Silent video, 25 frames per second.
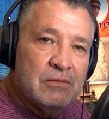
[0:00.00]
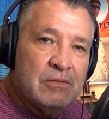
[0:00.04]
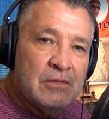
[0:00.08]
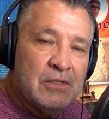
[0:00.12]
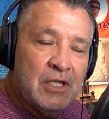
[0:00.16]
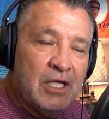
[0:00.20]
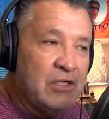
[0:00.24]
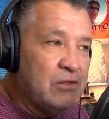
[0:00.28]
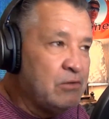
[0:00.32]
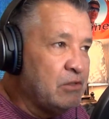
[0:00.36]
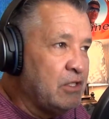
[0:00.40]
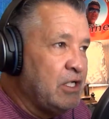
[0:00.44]

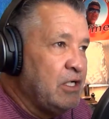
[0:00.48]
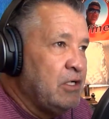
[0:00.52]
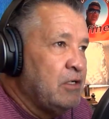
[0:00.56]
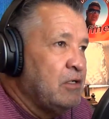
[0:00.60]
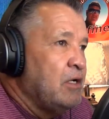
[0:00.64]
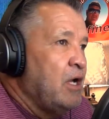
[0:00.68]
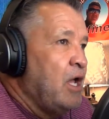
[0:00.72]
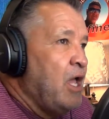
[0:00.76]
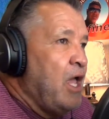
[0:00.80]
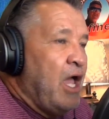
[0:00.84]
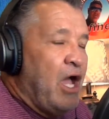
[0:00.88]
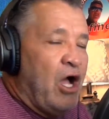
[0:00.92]
I don't care
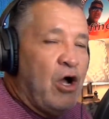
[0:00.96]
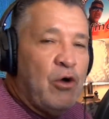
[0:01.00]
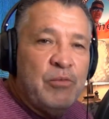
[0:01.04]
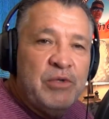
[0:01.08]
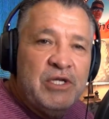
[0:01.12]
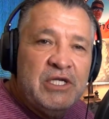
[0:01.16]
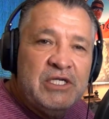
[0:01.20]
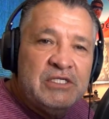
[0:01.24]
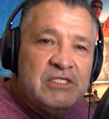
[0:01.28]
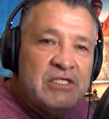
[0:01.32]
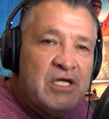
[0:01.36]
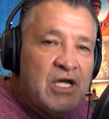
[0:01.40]
how
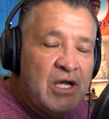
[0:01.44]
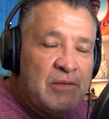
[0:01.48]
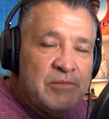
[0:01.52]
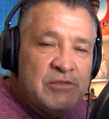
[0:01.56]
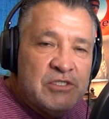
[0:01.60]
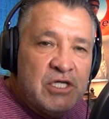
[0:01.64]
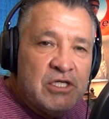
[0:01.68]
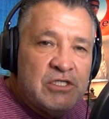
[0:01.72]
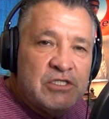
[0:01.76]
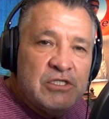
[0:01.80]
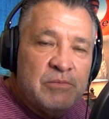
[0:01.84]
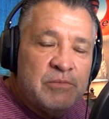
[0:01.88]
many times
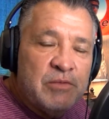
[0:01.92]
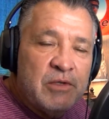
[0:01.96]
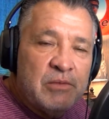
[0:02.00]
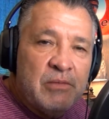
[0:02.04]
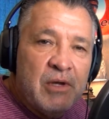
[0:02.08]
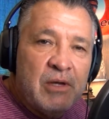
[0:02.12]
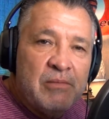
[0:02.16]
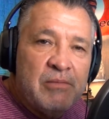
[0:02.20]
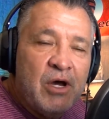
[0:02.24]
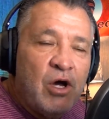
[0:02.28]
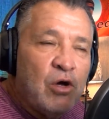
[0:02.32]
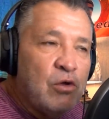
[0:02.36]
I jump on
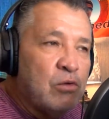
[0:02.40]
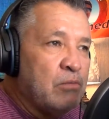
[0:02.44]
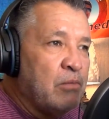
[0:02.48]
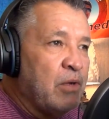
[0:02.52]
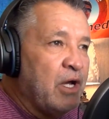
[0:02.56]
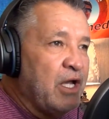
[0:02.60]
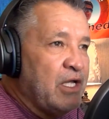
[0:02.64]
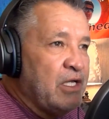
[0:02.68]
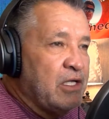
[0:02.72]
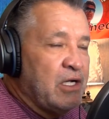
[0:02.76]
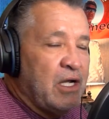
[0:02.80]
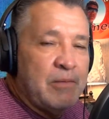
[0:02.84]
my mountain
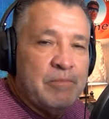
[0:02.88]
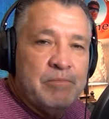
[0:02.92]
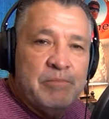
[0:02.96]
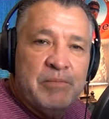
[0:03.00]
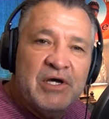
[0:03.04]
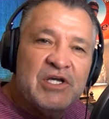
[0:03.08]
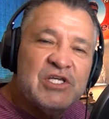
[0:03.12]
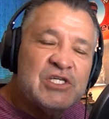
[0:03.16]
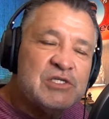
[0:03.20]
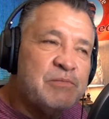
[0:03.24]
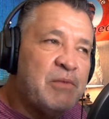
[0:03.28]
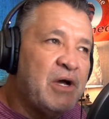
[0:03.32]
bike and I
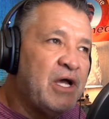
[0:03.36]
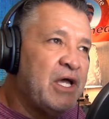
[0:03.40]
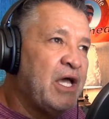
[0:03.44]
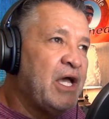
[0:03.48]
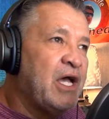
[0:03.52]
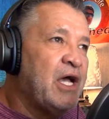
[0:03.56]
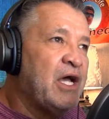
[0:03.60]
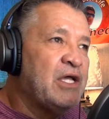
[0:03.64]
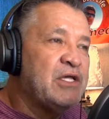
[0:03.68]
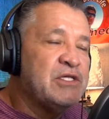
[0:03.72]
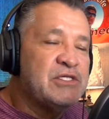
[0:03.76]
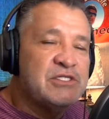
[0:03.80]
bust my
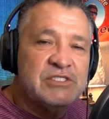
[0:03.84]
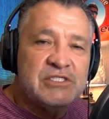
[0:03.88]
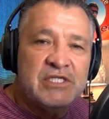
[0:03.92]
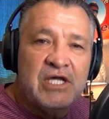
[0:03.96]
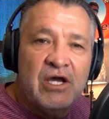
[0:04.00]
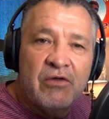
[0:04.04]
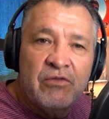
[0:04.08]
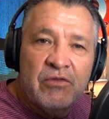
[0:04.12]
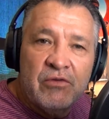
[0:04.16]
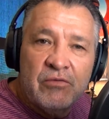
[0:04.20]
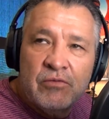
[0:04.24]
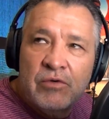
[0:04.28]
ass
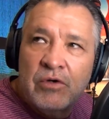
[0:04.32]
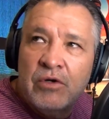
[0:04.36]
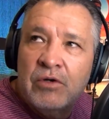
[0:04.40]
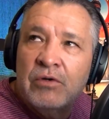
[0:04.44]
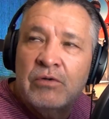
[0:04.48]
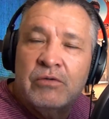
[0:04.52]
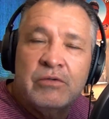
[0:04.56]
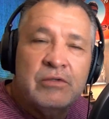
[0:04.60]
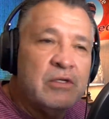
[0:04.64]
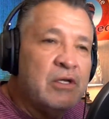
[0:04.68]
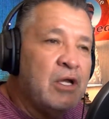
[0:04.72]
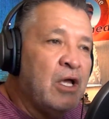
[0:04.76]
down the
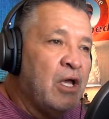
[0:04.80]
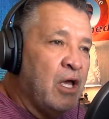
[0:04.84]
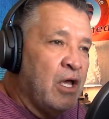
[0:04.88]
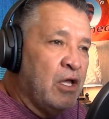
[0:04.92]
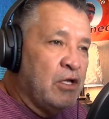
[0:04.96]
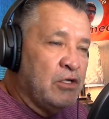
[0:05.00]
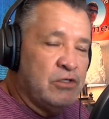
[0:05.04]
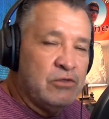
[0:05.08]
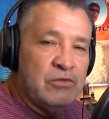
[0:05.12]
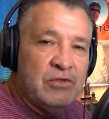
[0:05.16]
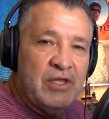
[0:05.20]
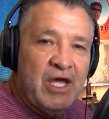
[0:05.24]
road and
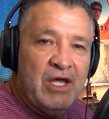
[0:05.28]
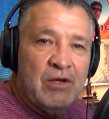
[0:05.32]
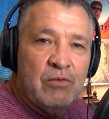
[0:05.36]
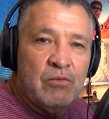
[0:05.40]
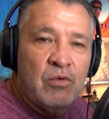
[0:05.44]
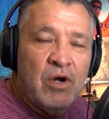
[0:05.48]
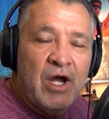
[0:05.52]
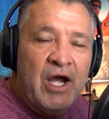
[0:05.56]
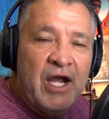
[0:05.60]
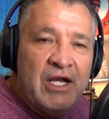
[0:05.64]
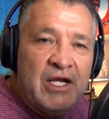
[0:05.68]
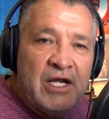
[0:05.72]
do that
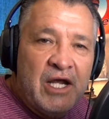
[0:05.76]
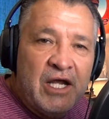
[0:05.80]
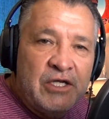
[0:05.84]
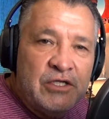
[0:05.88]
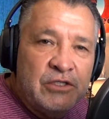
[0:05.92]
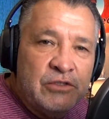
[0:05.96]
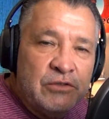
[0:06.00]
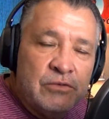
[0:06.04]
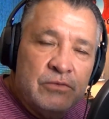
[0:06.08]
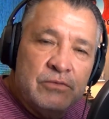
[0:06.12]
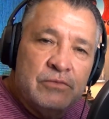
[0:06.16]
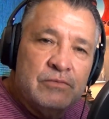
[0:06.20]
ride I
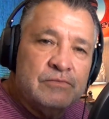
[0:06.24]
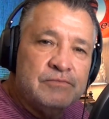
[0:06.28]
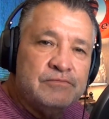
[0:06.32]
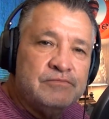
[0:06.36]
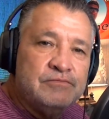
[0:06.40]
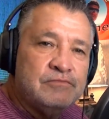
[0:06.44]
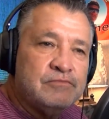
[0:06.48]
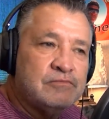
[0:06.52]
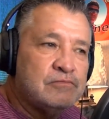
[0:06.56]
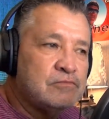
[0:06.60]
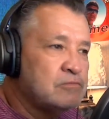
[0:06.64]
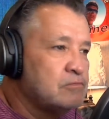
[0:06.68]
do.
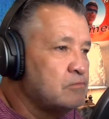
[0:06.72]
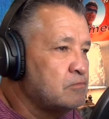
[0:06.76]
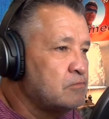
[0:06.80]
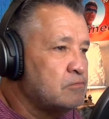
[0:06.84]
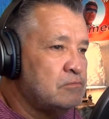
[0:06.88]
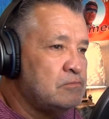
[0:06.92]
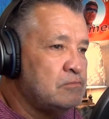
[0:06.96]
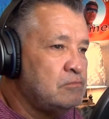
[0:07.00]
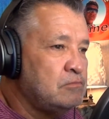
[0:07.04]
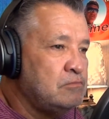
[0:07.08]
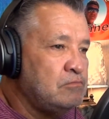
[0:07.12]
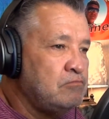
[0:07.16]

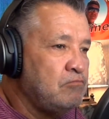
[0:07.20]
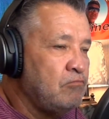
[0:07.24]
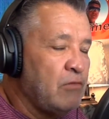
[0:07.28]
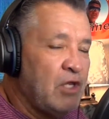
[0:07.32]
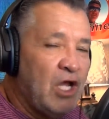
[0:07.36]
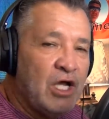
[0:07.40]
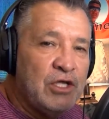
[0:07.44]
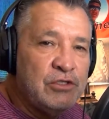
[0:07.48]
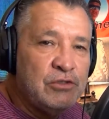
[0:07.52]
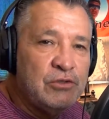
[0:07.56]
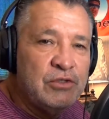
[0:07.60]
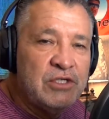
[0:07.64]

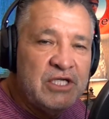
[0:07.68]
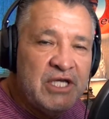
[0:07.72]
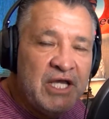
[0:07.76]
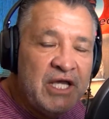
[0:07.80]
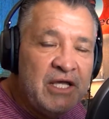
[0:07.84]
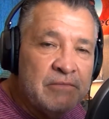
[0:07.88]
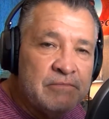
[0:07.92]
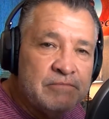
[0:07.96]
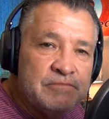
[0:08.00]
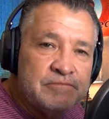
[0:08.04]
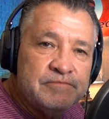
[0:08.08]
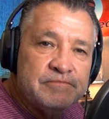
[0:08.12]
I'll do it
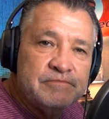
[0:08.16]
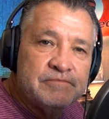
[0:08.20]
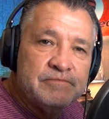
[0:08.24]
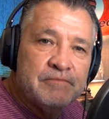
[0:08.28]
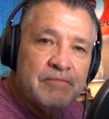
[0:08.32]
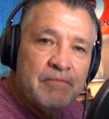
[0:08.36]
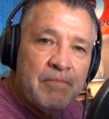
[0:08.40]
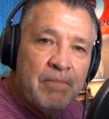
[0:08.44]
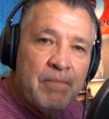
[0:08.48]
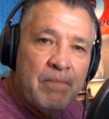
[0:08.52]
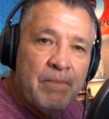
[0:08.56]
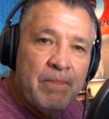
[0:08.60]
again.
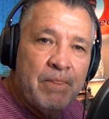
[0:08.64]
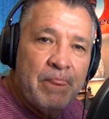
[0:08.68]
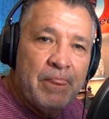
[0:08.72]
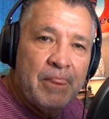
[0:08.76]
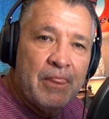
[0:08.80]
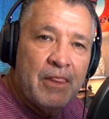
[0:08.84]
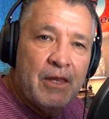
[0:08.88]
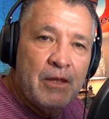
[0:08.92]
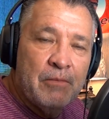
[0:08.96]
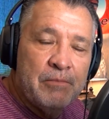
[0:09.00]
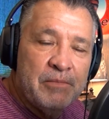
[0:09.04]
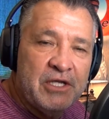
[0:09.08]

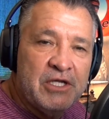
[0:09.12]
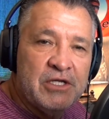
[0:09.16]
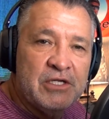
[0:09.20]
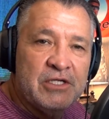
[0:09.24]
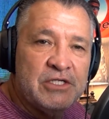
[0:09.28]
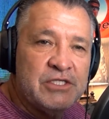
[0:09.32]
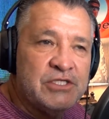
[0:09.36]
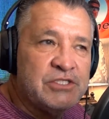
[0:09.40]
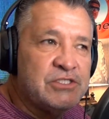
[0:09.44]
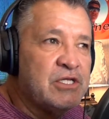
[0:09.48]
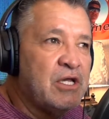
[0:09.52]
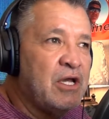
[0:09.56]

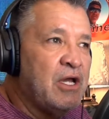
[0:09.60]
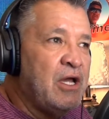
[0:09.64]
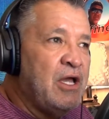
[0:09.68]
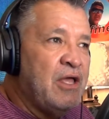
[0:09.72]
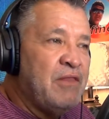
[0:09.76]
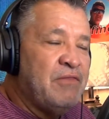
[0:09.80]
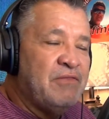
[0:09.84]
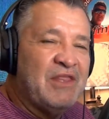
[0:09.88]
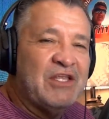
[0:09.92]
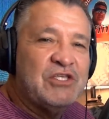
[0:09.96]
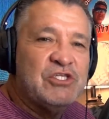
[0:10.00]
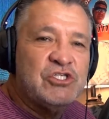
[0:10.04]
Because
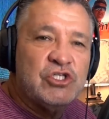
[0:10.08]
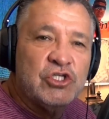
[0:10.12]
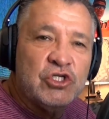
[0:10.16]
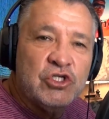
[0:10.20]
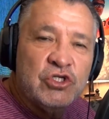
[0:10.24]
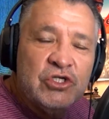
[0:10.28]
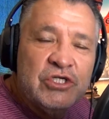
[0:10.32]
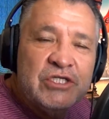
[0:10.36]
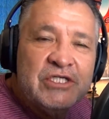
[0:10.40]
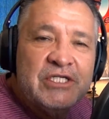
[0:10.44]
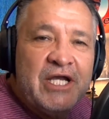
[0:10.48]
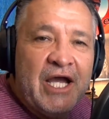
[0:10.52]
that's the
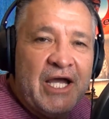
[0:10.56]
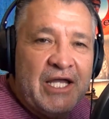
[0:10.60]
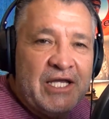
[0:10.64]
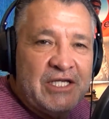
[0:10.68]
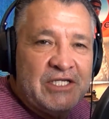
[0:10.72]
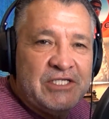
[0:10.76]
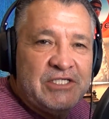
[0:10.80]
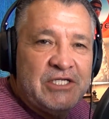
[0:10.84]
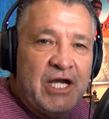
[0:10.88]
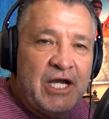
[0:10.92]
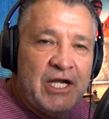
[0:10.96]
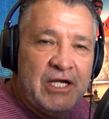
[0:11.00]
good kind
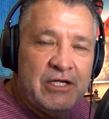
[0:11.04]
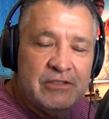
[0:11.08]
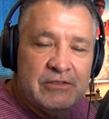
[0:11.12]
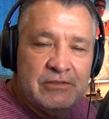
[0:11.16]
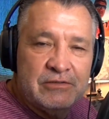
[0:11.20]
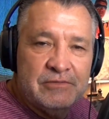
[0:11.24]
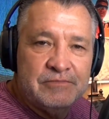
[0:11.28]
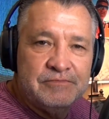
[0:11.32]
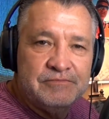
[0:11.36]
of tired.